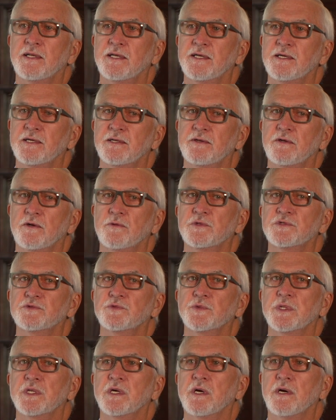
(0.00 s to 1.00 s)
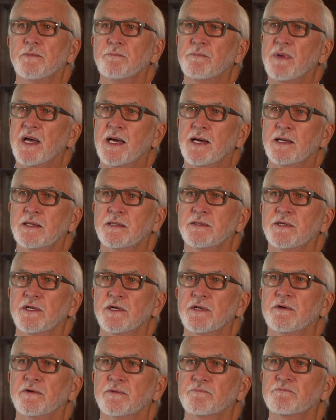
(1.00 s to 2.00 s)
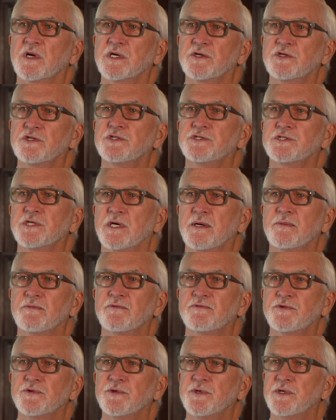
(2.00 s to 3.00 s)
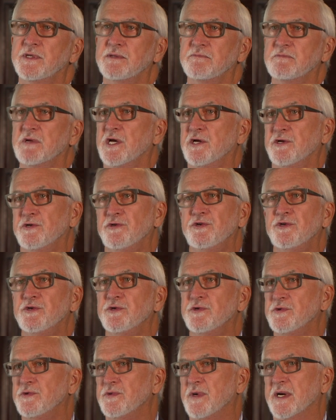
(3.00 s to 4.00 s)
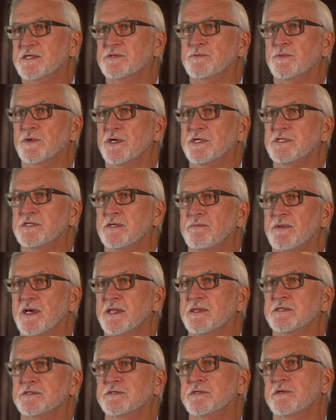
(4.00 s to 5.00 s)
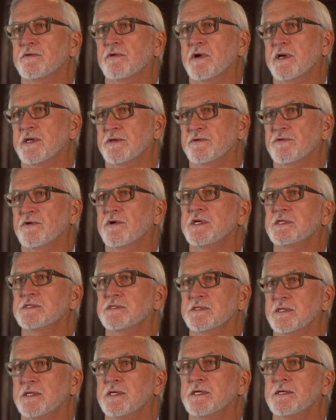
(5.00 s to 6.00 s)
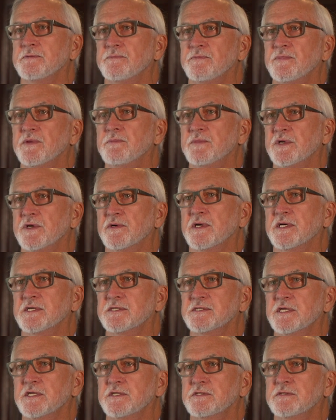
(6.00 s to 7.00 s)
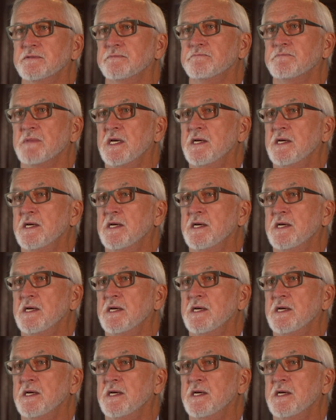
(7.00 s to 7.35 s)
and no one's really gone back and done a good job of doing new exploration methods to try to trace the mineralization.